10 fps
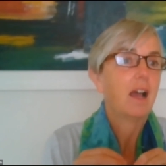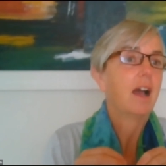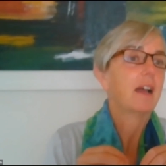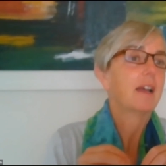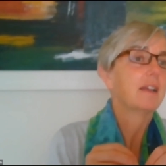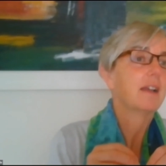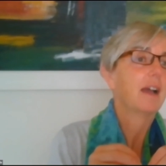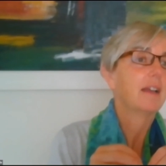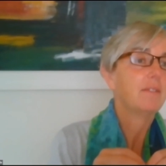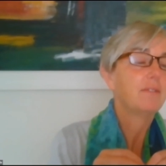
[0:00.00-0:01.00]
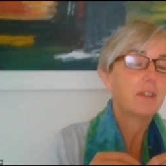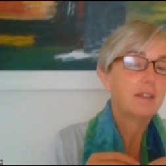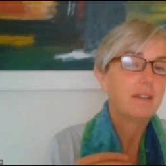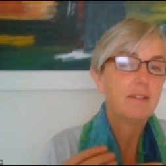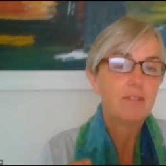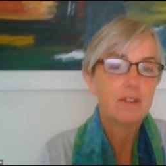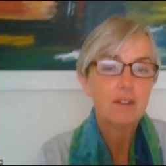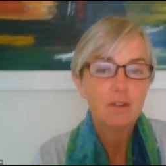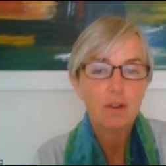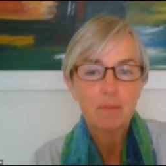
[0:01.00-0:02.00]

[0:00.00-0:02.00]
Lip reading: I kind of didn't even know I